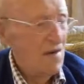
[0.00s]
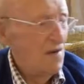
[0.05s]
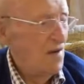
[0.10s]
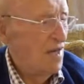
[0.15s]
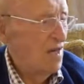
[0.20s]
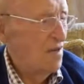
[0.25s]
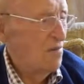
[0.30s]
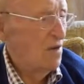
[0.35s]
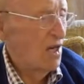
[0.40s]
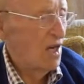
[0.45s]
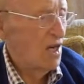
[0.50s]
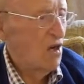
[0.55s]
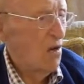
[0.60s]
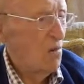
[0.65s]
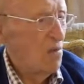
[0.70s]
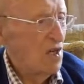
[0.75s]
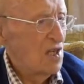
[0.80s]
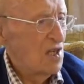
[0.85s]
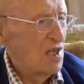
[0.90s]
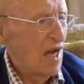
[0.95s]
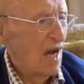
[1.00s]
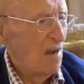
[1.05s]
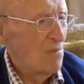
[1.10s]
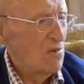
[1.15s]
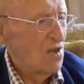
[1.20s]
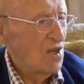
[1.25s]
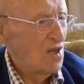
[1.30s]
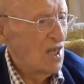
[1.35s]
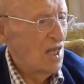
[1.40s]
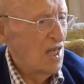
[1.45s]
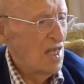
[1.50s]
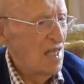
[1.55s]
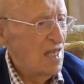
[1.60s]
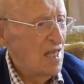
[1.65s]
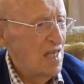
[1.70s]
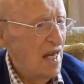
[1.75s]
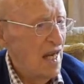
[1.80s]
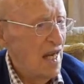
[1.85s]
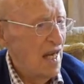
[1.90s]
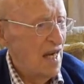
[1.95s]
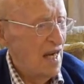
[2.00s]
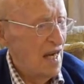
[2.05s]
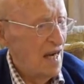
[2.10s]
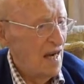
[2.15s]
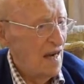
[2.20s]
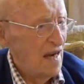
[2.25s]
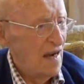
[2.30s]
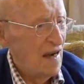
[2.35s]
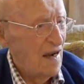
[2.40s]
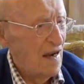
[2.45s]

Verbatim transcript: reads me a couple of chapters each day. Loads